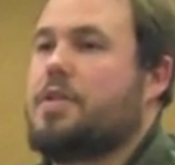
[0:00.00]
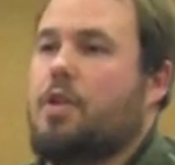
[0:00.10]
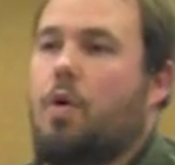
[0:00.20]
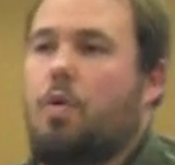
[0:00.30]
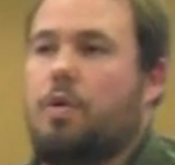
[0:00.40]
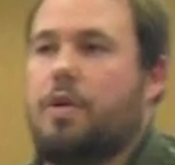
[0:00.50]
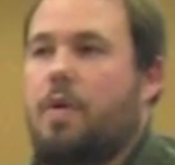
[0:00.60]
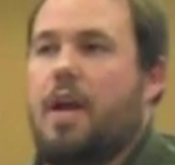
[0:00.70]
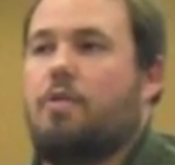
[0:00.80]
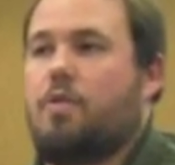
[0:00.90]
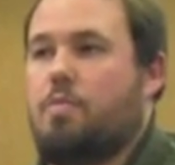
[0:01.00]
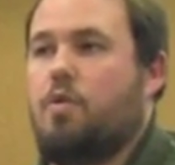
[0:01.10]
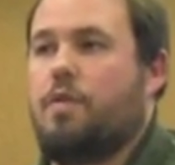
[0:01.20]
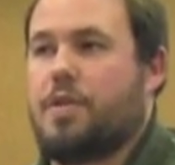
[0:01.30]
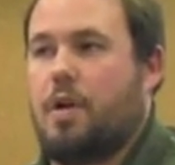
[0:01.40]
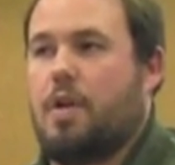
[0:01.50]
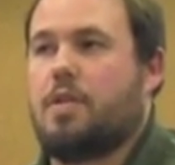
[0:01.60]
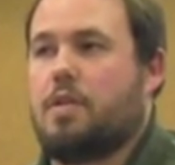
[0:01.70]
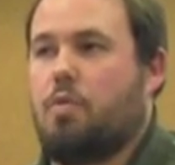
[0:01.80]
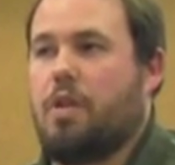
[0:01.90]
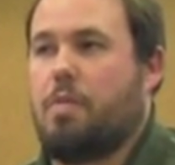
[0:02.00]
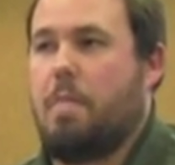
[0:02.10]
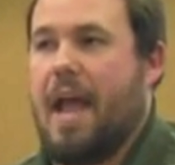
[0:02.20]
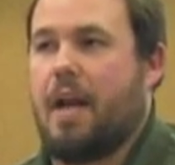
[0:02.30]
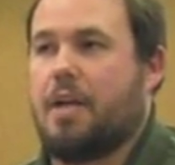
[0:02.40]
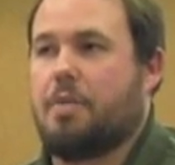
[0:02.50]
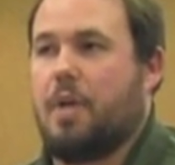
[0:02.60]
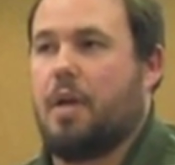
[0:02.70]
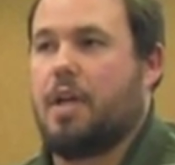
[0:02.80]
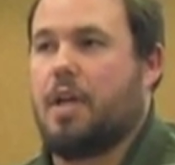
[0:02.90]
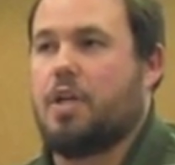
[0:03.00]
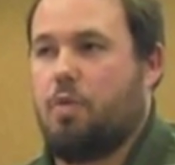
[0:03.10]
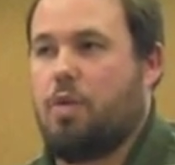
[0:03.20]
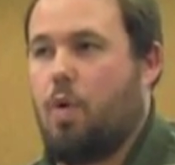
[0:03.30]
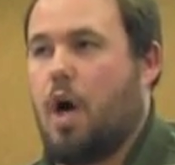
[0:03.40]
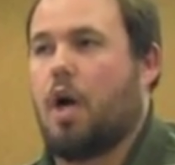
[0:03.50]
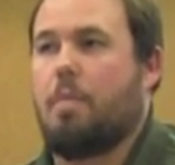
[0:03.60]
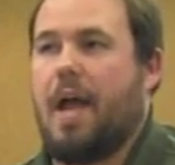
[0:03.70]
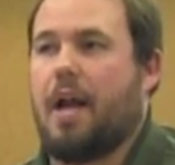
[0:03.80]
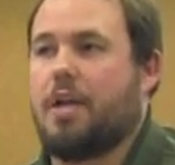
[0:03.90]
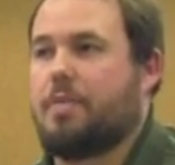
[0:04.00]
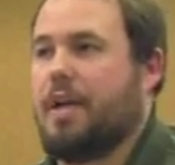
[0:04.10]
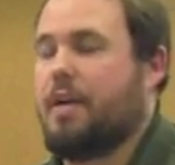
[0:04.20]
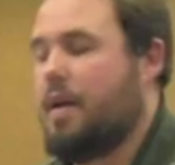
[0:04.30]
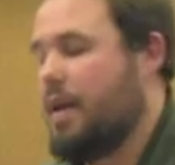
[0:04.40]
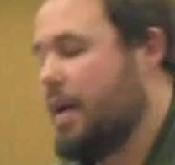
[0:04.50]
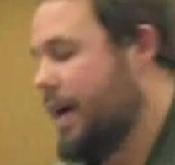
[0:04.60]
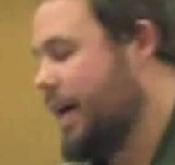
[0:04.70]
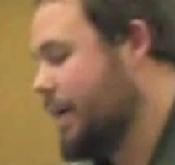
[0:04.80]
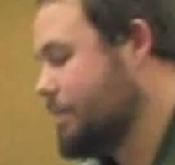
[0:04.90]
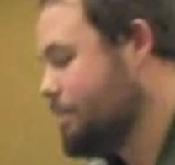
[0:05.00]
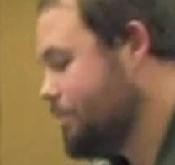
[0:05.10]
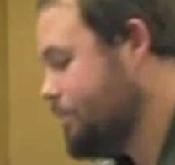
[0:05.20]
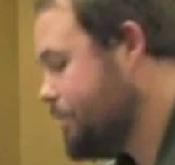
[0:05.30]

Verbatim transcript: The only way to remove salts is with management, is with water management. Um,